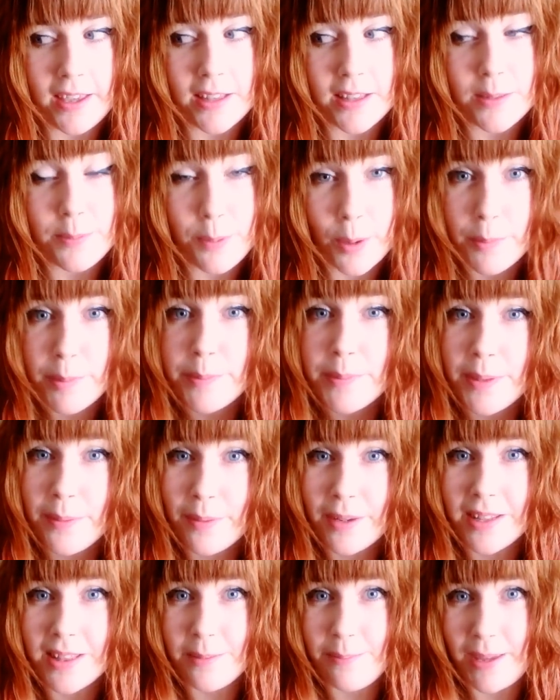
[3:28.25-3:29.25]
It's probably
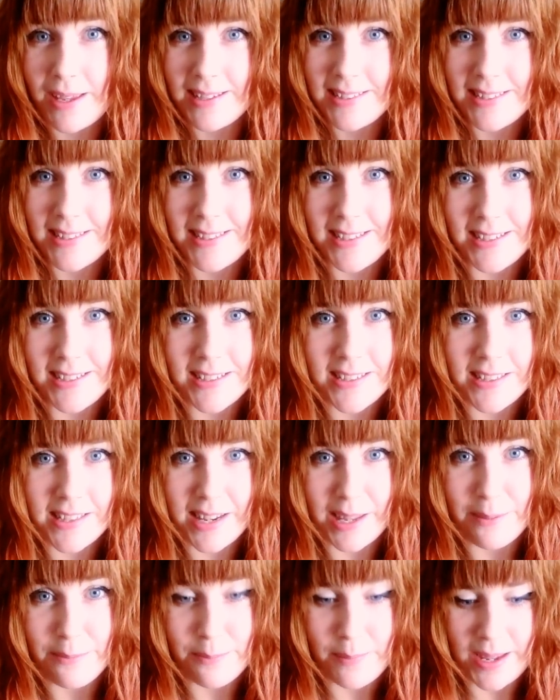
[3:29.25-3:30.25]
one of the best decisions
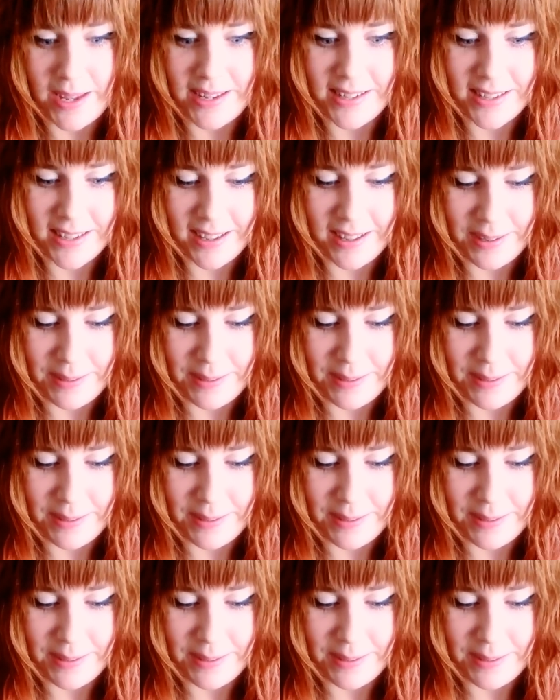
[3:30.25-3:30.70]
that I've made.